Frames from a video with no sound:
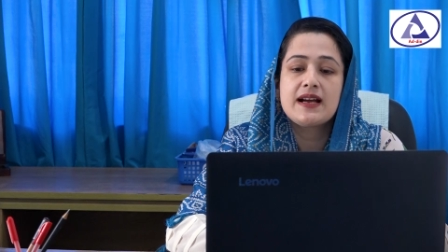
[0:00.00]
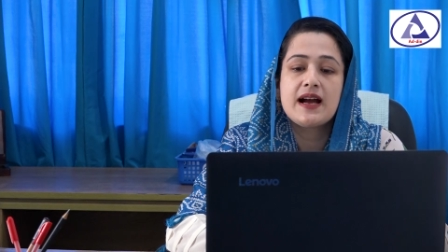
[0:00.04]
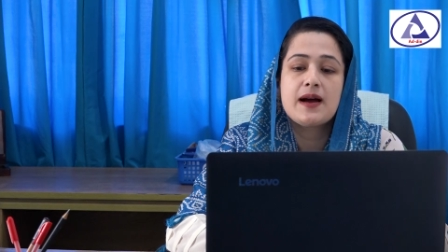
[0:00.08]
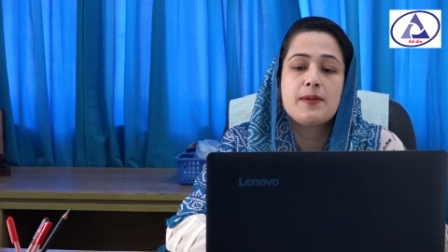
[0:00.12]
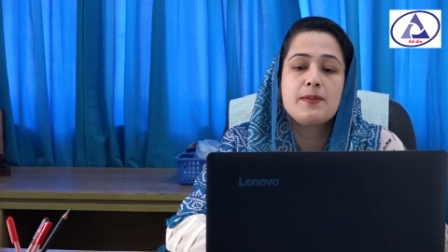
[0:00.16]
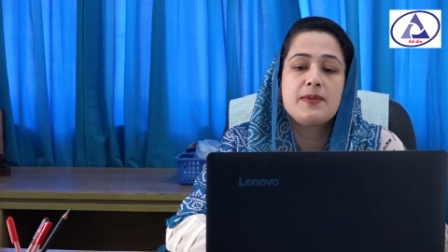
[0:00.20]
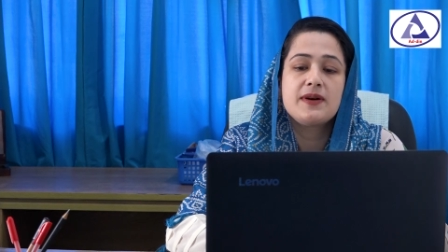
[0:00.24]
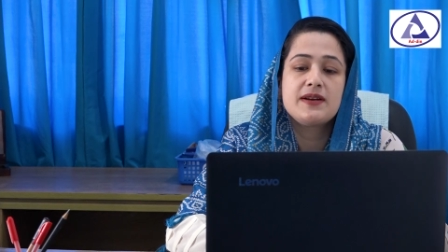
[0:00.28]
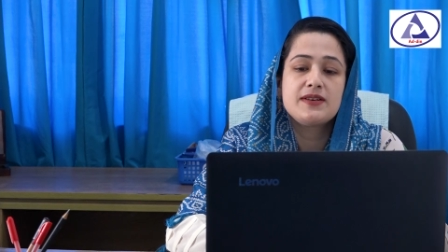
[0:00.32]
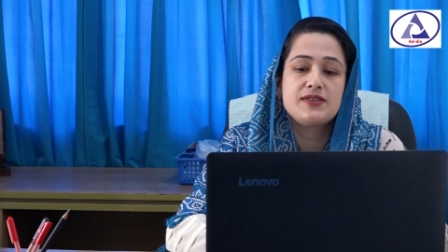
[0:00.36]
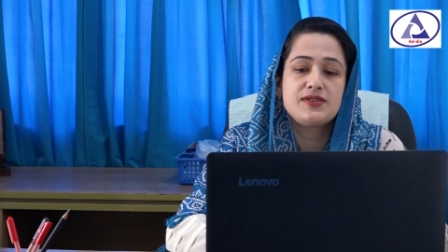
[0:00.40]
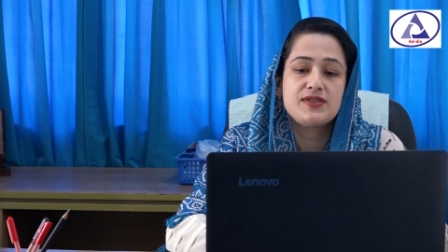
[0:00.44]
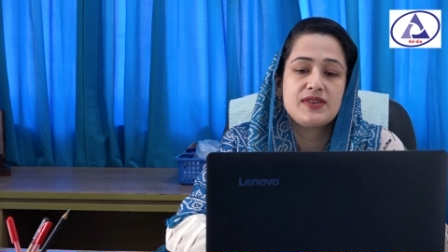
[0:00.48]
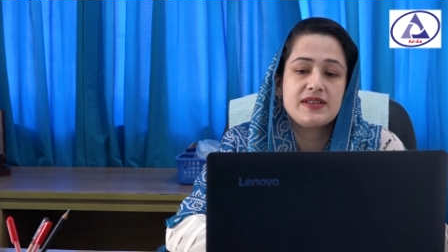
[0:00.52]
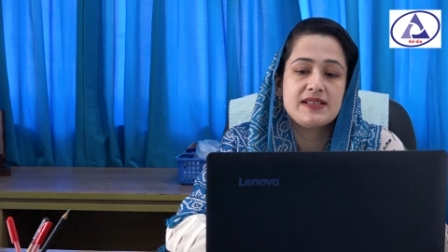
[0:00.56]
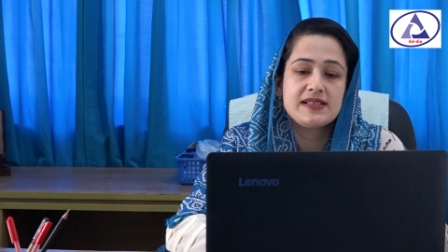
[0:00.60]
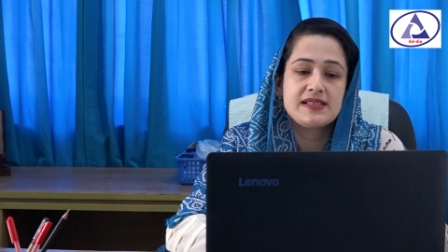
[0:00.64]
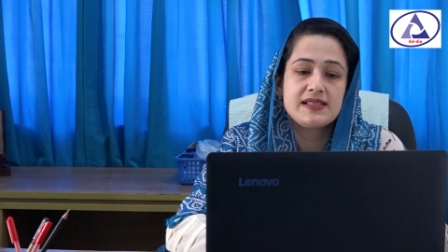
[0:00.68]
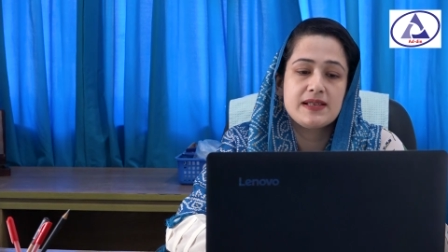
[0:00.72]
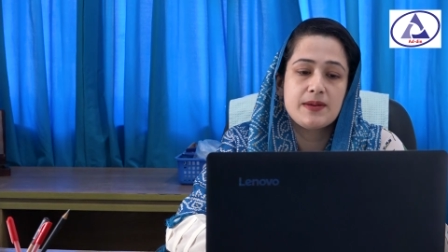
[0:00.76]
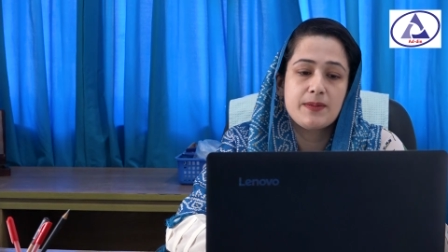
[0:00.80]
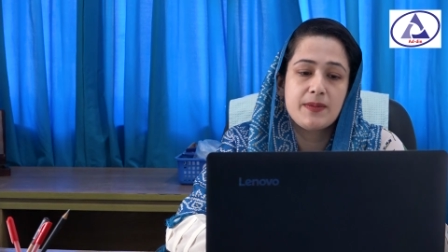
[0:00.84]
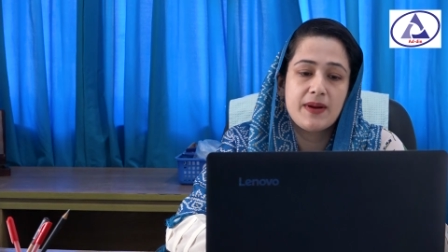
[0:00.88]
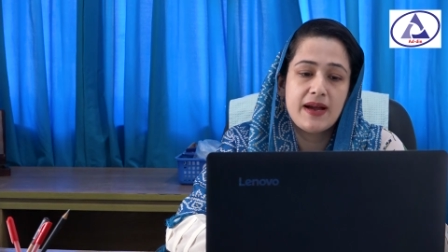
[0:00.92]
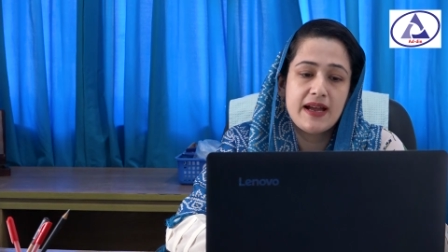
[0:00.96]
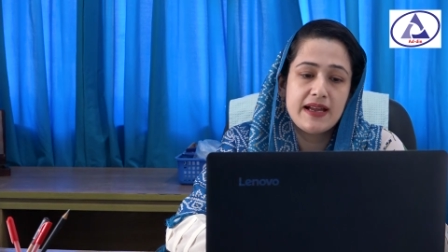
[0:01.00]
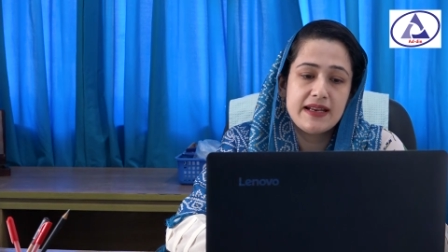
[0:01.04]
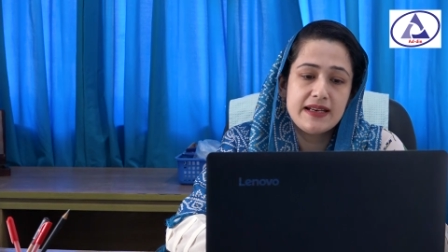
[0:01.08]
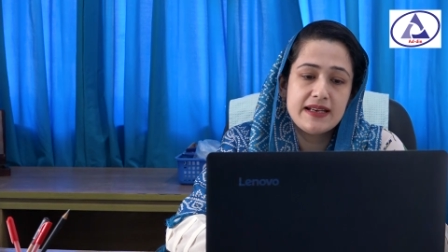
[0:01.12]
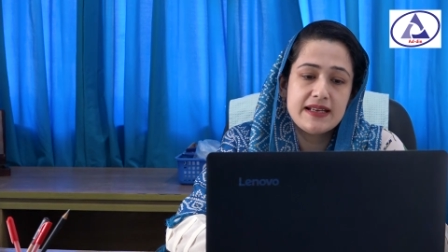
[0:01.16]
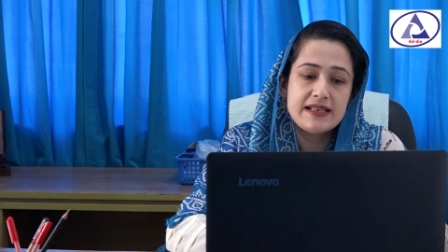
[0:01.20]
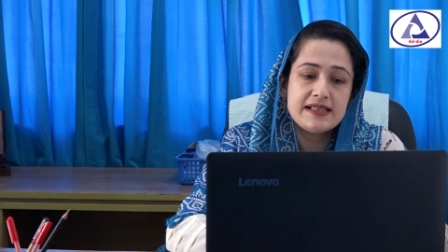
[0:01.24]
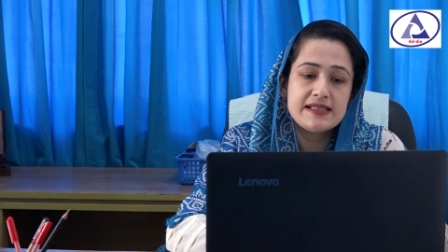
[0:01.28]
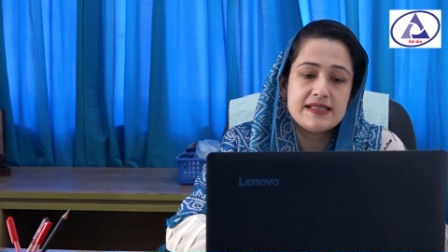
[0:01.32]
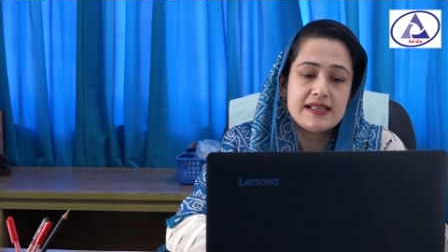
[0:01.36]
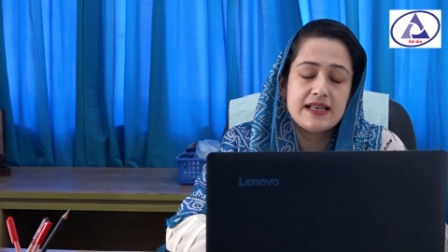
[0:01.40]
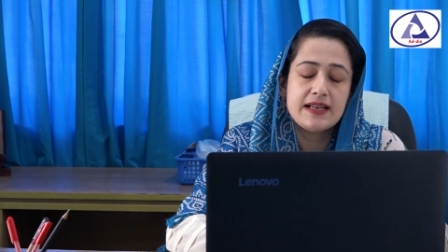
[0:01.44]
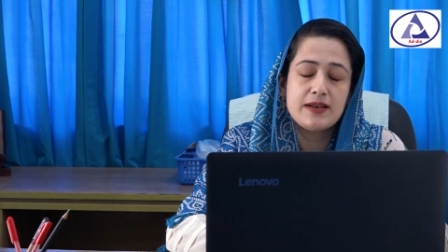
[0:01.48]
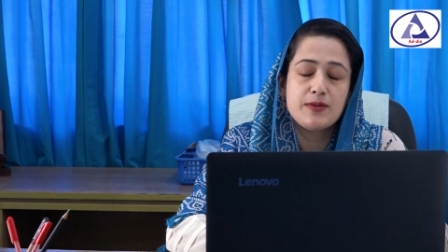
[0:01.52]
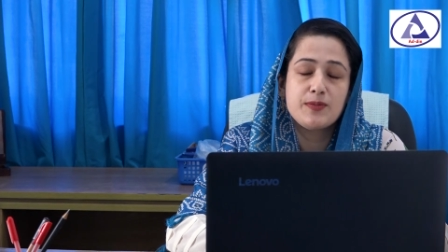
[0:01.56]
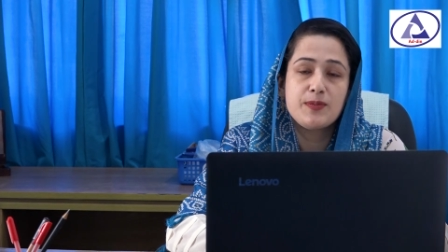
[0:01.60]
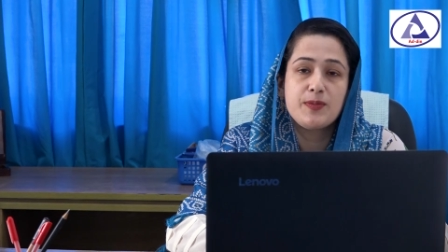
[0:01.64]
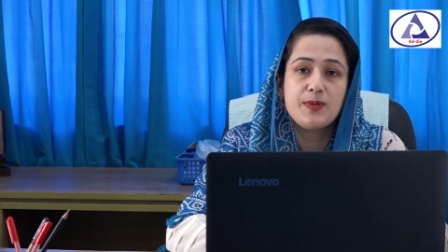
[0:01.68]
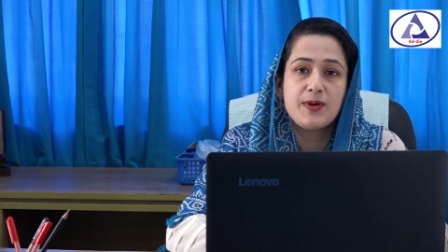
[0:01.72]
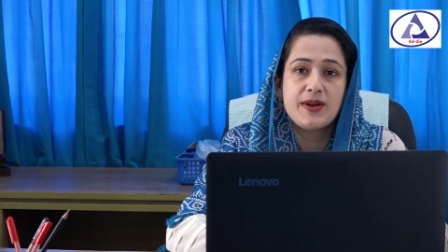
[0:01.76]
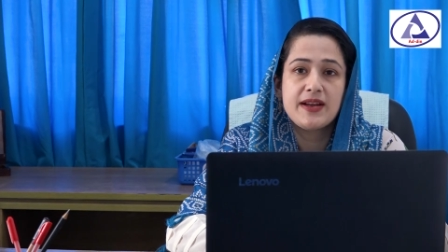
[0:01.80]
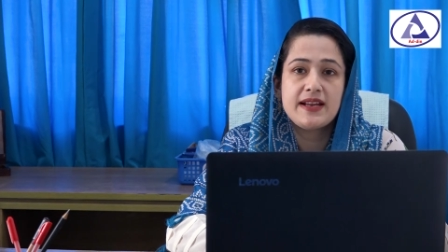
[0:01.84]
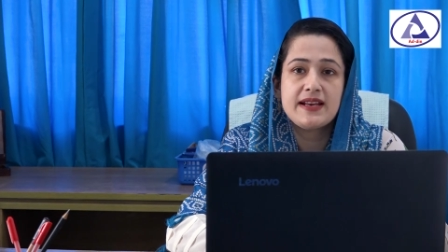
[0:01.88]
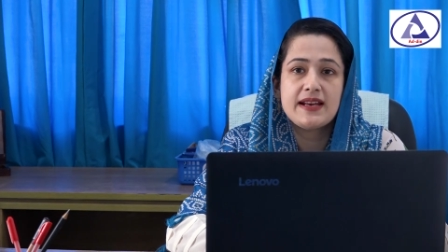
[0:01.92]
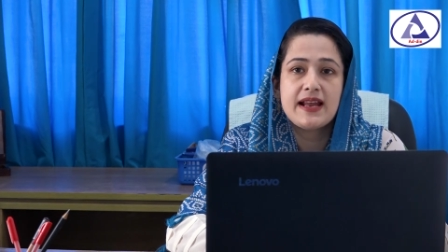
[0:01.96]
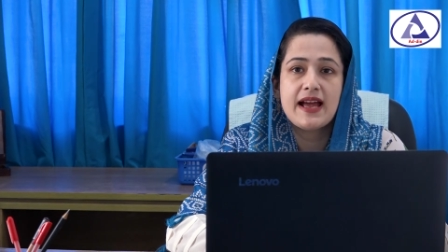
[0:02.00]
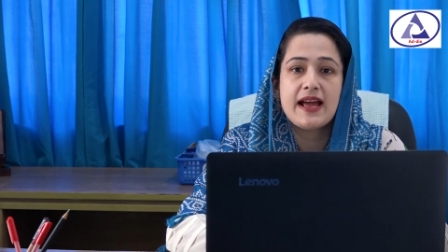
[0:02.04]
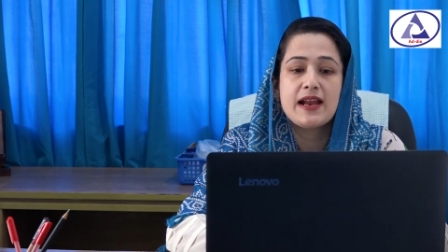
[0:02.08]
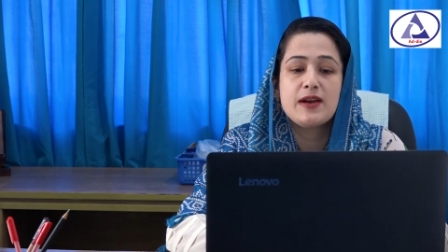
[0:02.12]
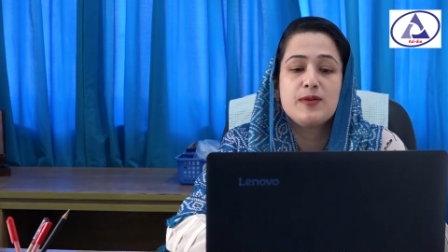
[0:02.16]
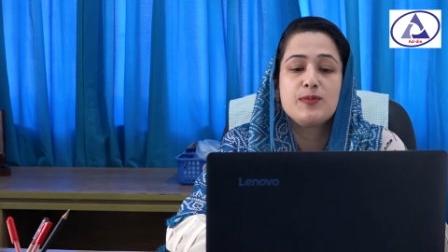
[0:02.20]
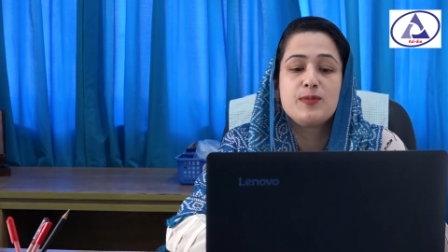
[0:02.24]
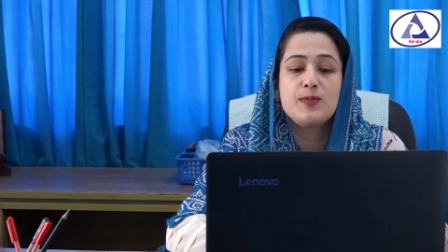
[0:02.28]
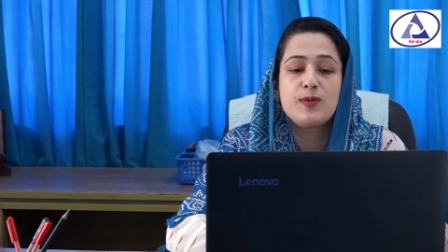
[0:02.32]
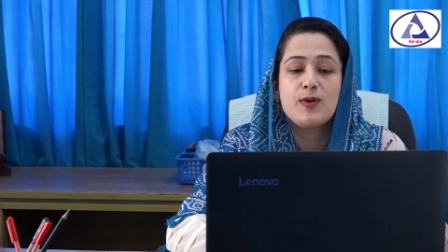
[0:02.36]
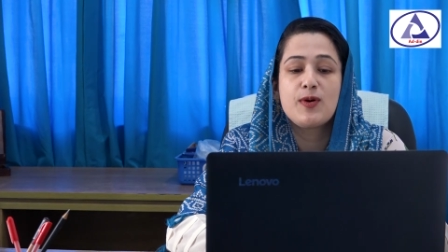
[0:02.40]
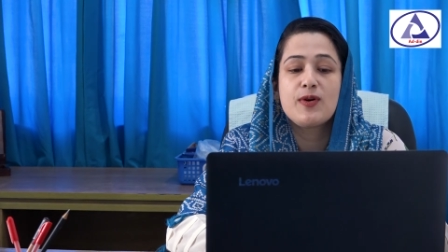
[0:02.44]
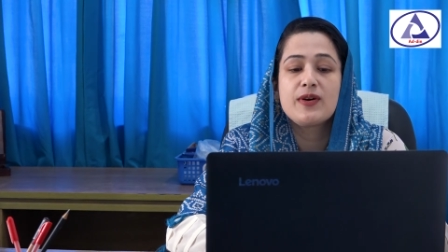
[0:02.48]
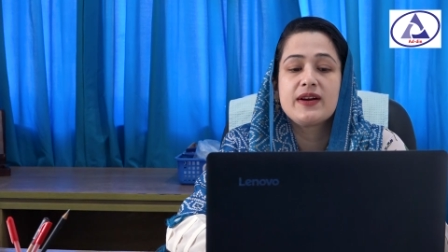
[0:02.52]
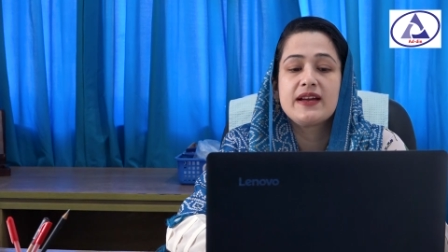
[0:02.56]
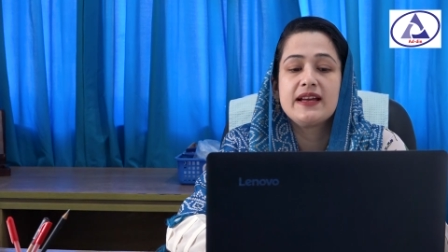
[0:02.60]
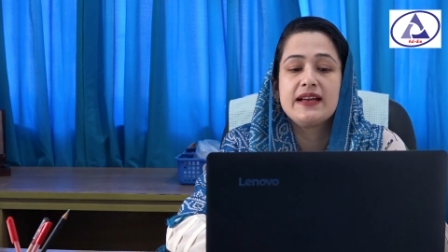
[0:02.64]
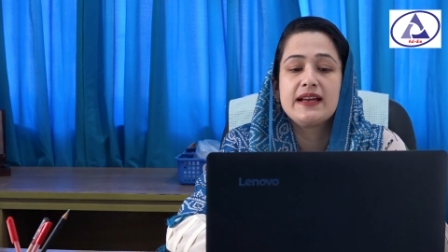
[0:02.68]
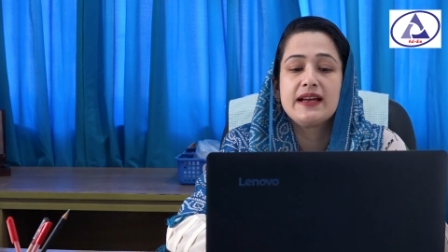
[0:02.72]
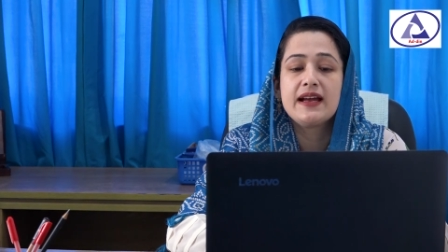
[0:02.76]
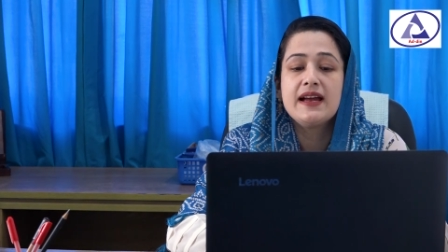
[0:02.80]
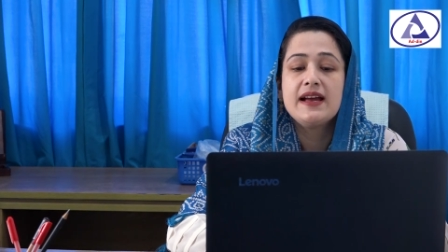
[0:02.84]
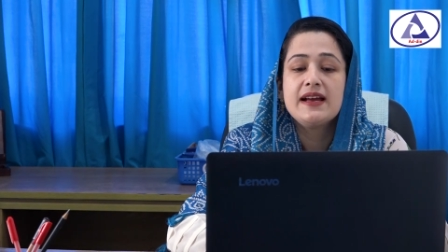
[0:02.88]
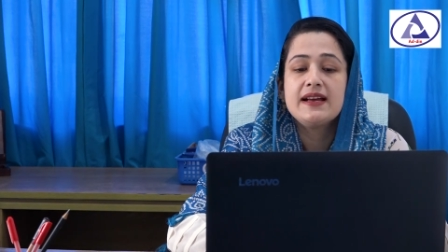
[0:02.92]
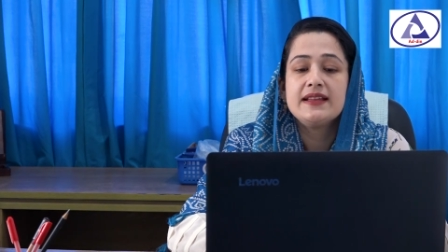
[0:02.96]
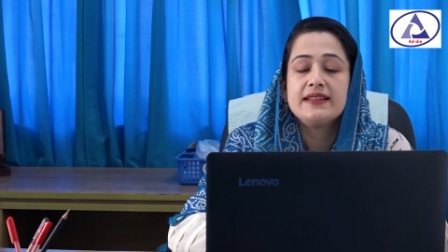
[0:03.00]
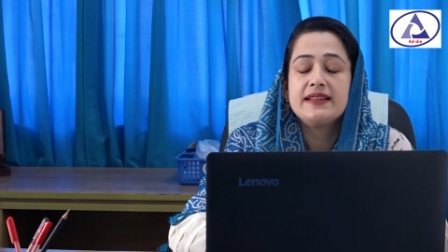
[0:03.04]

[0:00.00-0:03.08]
GABA transaminase in brain and blocking